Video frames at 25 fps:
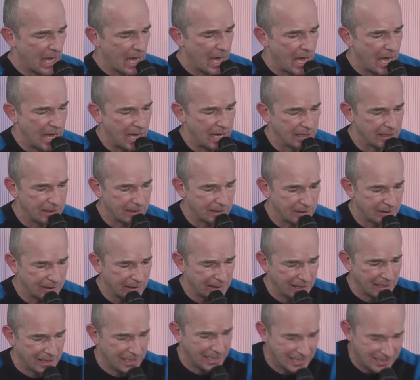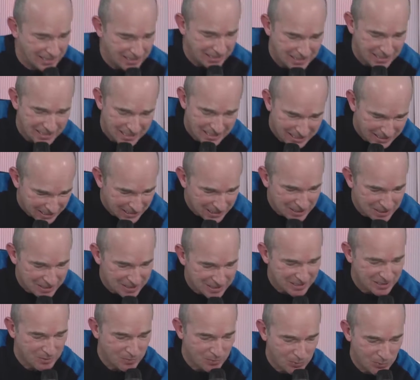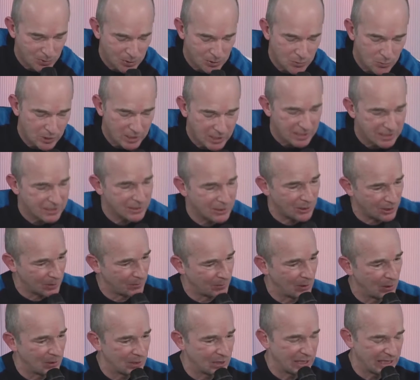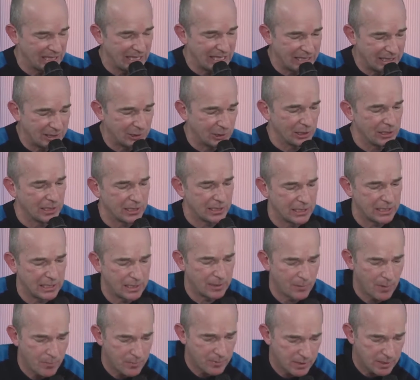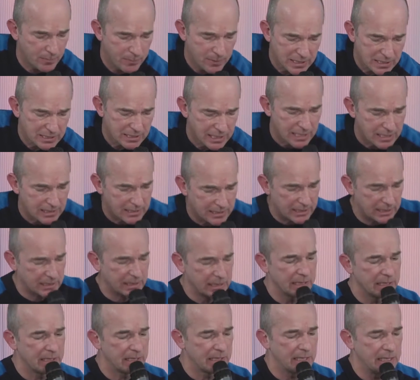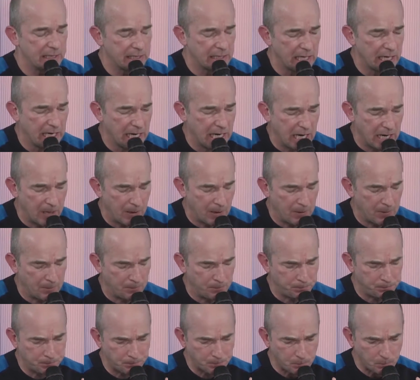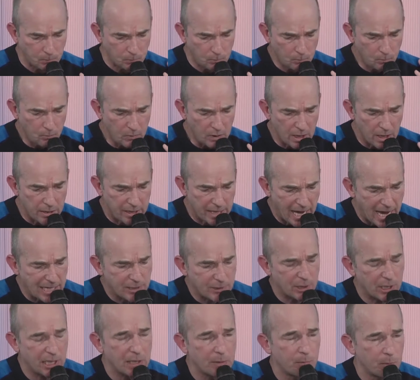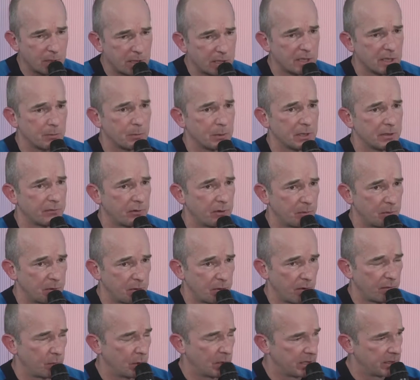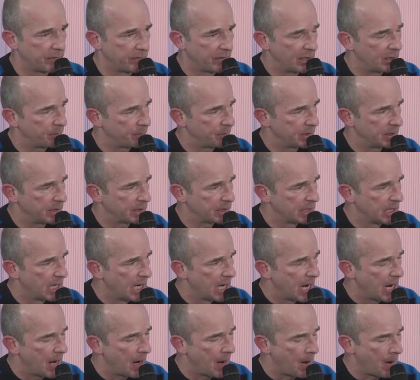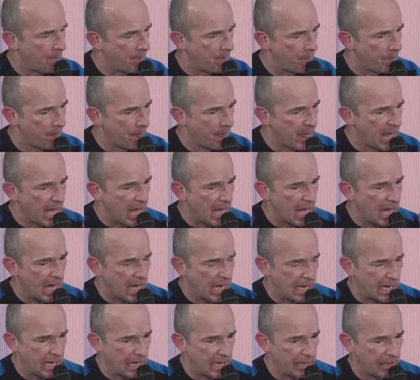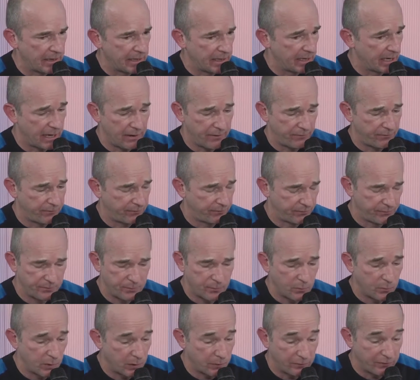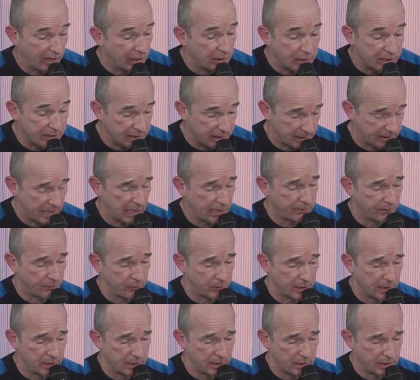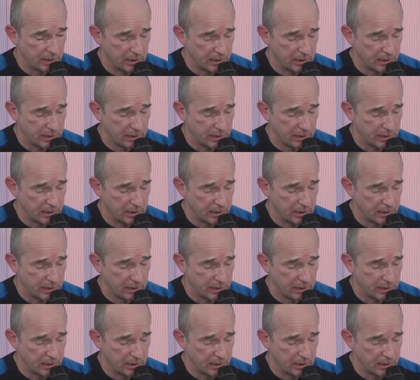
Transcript: And in this book where I talk about agility, the basic idea is that the agile principles from software development that were very successful in